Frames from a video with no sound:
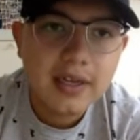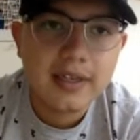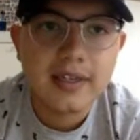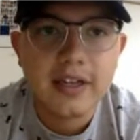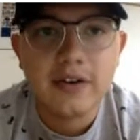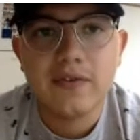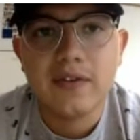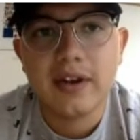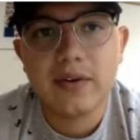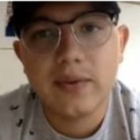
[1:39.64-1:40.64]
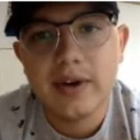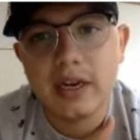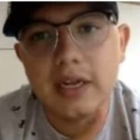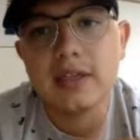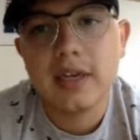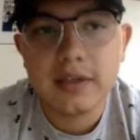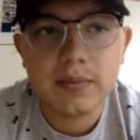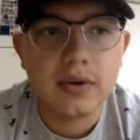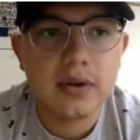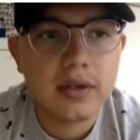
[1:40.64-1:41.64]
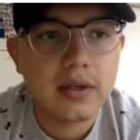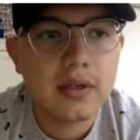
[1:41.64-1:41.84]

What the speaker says: instead of like reading a textbook.